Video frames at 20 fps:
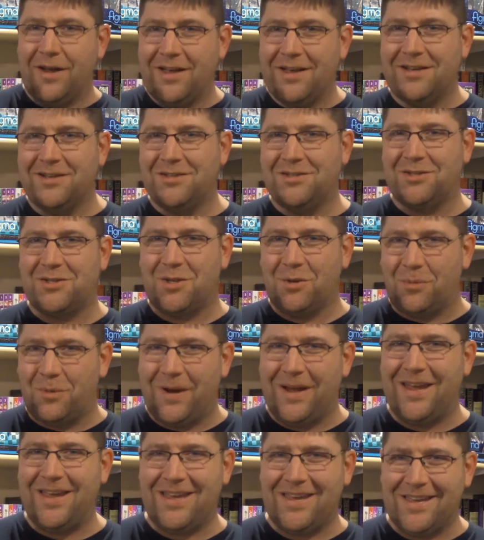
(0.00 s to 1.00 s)
is the
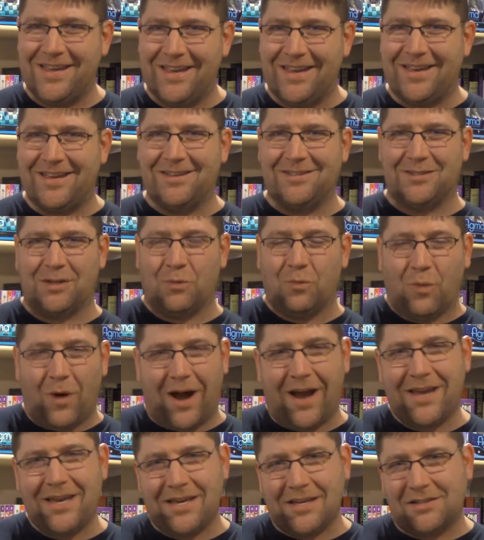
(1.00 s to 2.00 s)
way he is and
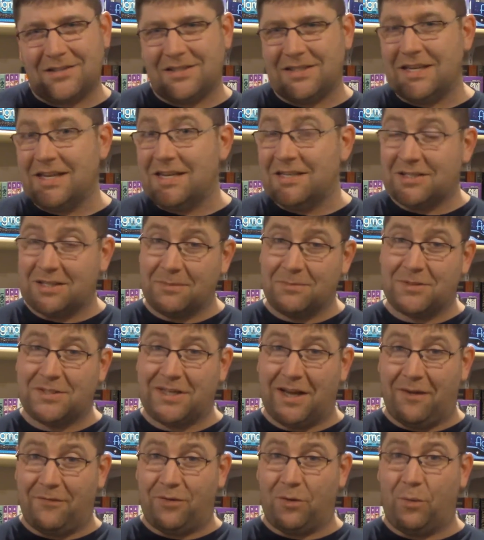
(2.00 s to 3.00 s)
why he sees
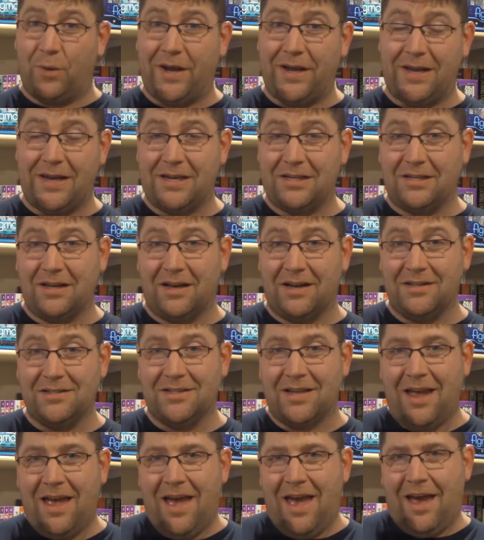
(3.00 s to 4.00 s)
himself the way he does